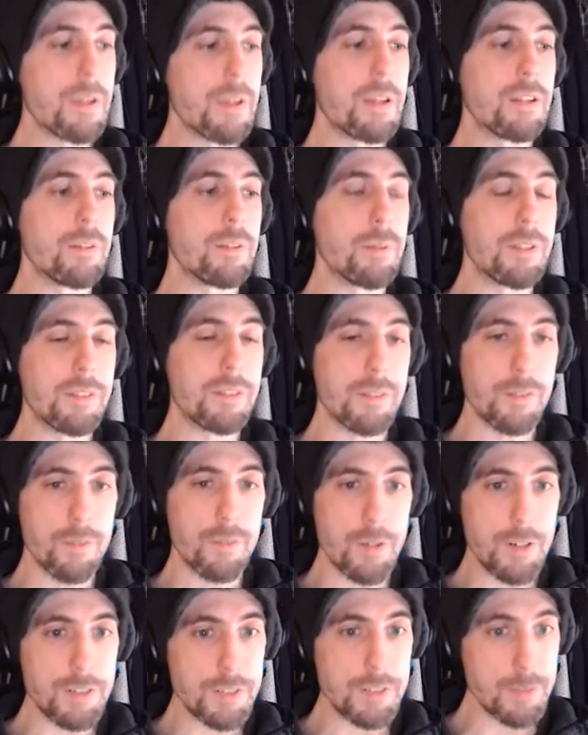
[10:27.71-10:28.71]
He made something
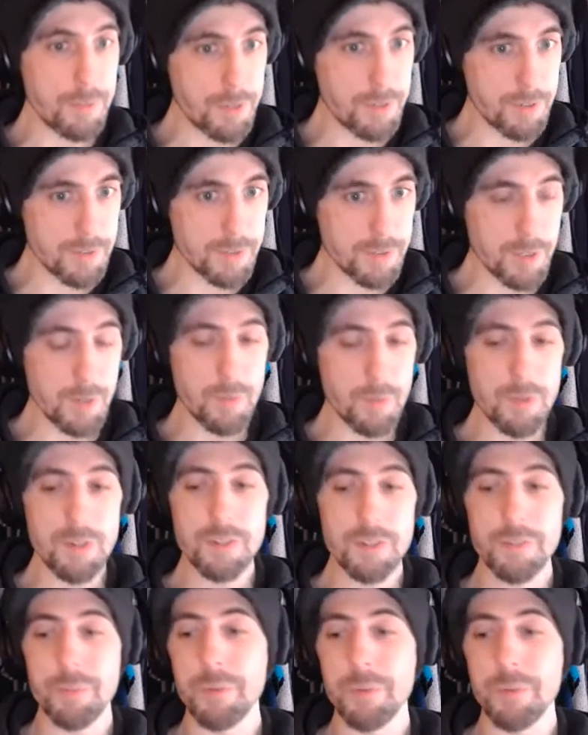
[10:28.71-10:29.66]
very similar to Star Wars,